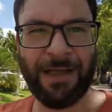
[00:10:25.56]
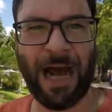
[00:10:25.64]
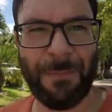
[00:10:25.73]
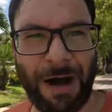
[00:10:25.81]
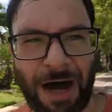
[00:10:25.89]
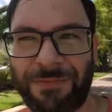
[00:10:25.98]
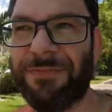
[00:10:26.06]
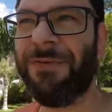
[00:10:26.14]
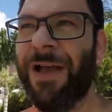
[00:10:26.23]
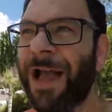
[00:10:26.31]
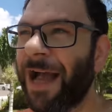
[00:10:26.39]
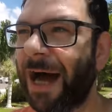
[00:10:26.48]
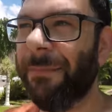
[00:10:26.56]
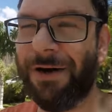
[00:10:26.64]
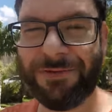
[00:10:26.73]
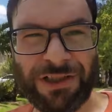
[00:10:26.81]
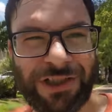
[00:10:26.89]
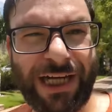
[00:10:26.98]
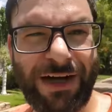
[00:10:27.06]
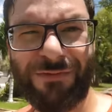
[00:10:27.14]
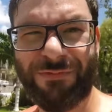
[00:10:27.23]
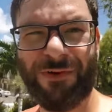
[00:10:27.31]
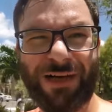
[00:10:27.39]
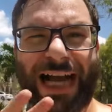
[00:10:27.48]
I'm off. I'm off to jail
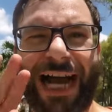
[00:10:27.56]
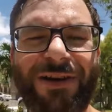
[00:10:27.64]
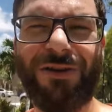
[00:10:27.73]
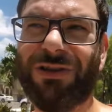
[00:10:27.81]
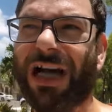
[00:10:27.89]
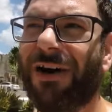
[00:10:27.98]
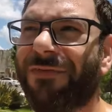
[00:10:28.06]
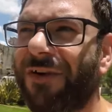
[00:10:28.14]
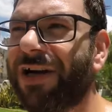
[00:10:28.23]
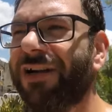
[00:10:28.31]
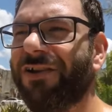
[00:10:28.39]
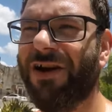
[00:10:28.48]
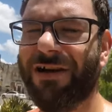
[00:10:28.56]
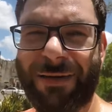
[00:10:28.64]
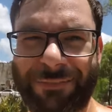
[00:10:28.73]
for God knows how fucking long.